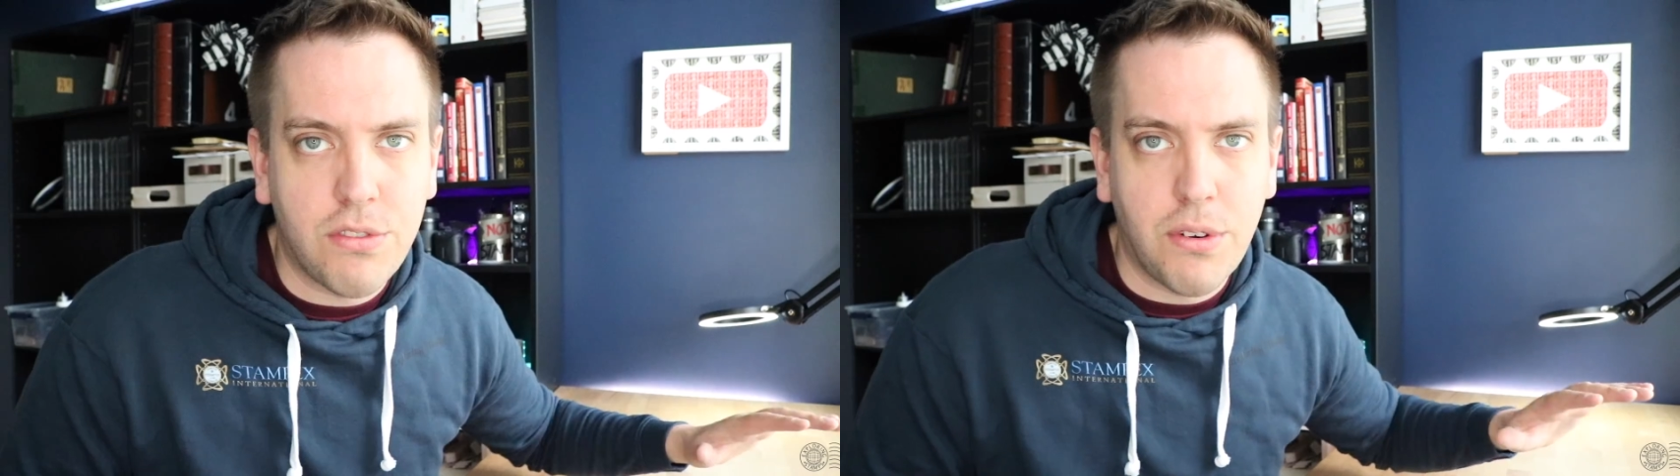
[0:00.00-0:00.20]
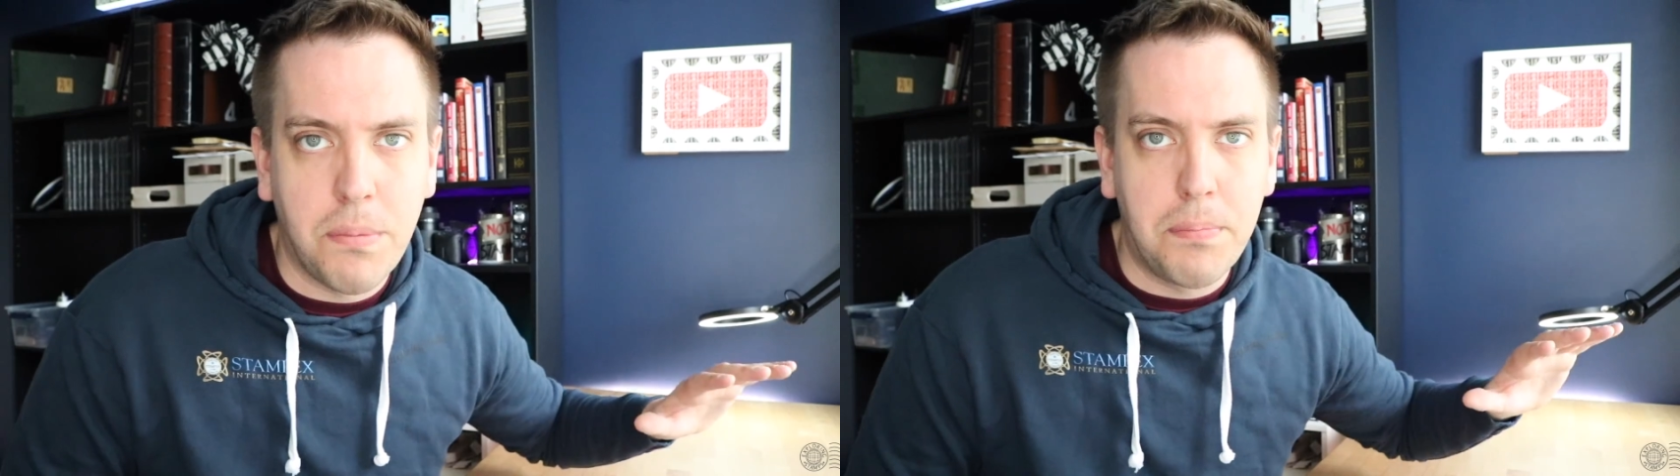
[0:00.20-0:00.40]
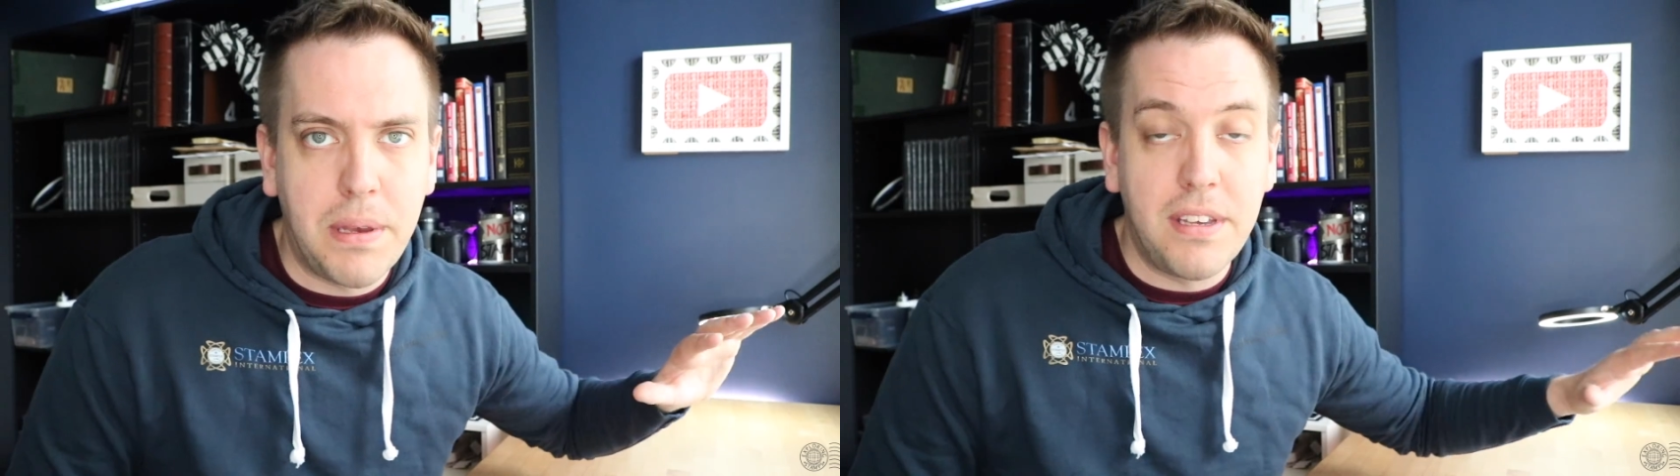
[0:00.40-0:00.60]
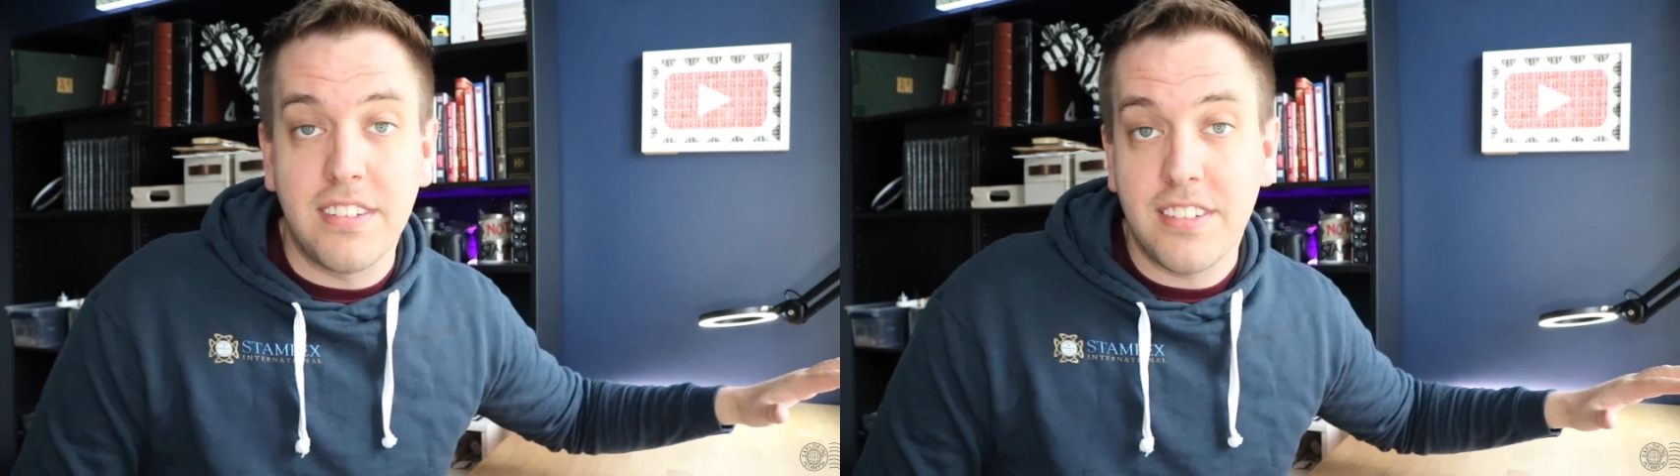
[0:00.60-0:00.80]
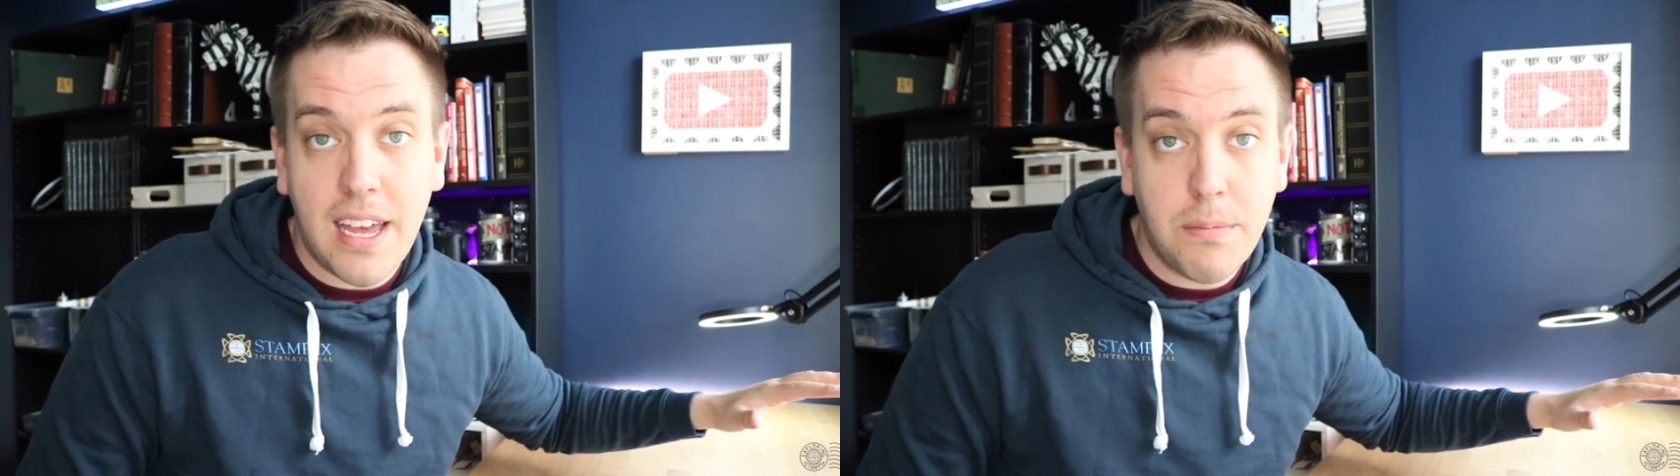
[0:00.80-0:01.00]
from BB
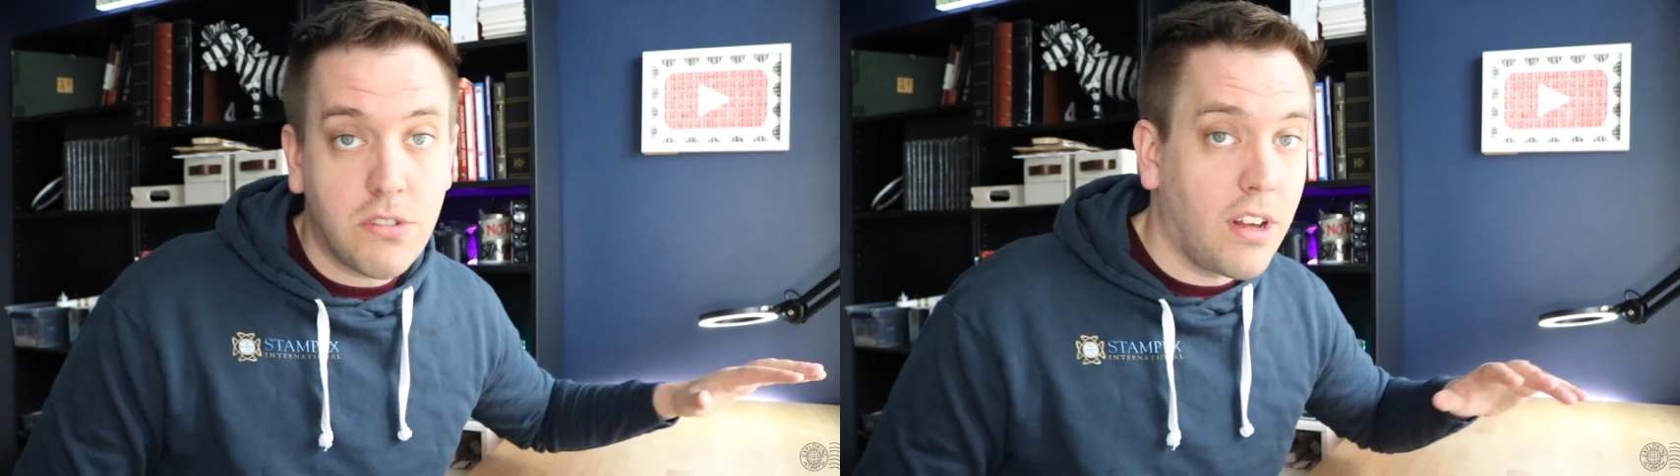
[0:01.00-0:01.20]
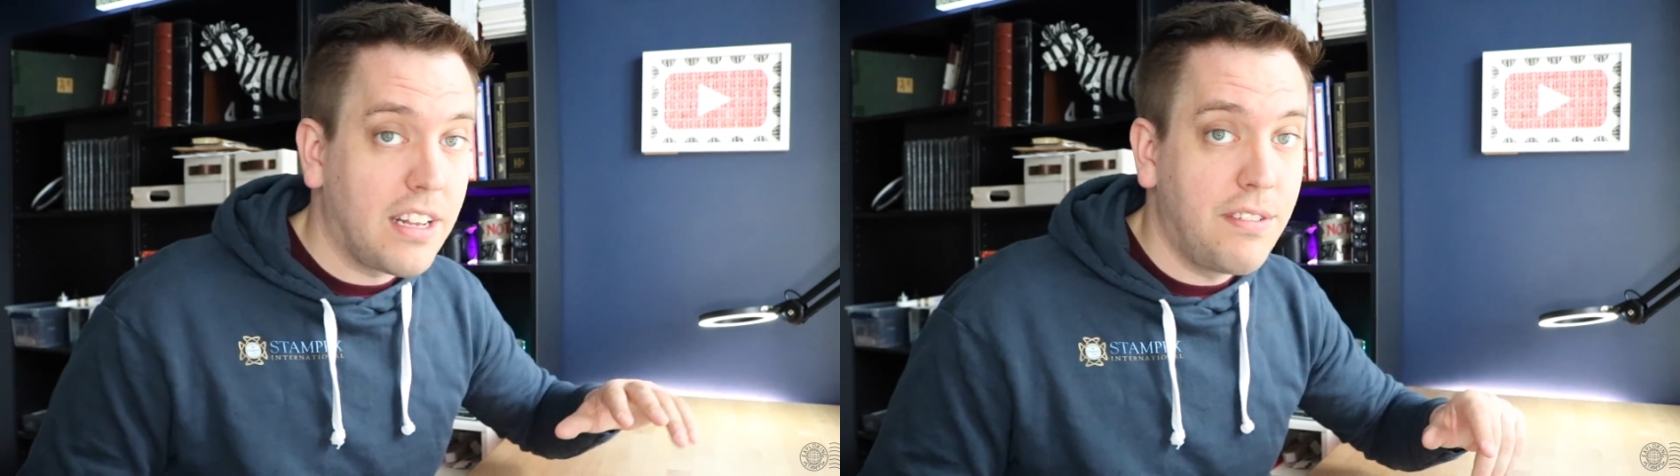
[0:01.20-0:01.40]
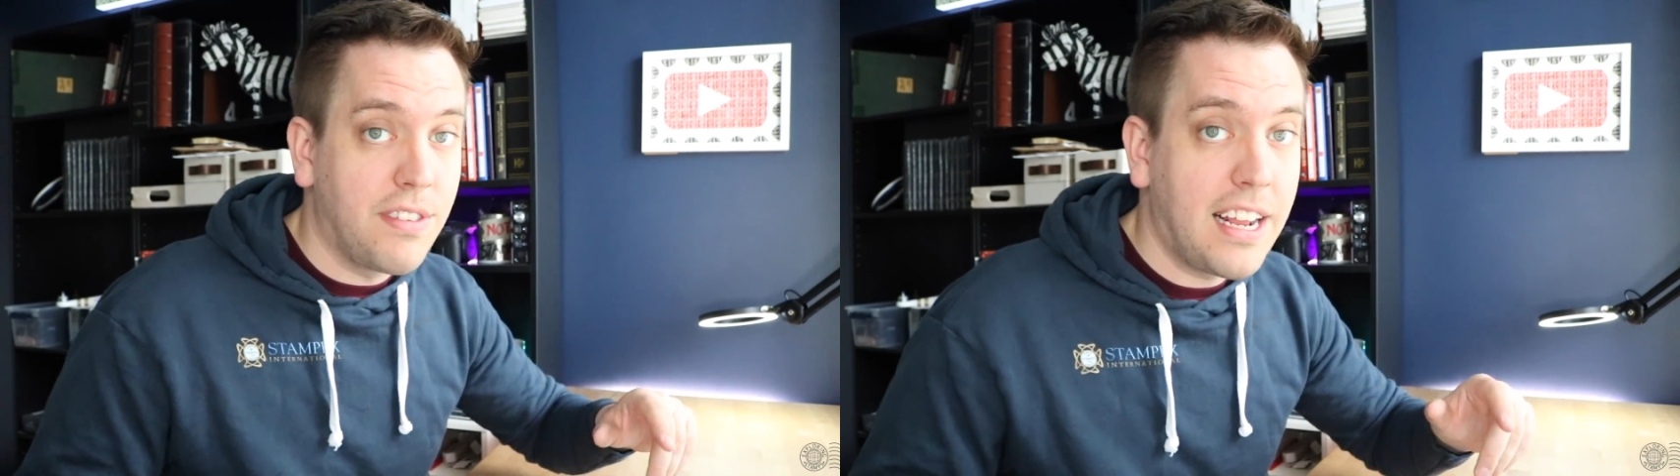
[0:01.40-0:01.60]
Stamps, so I'll leave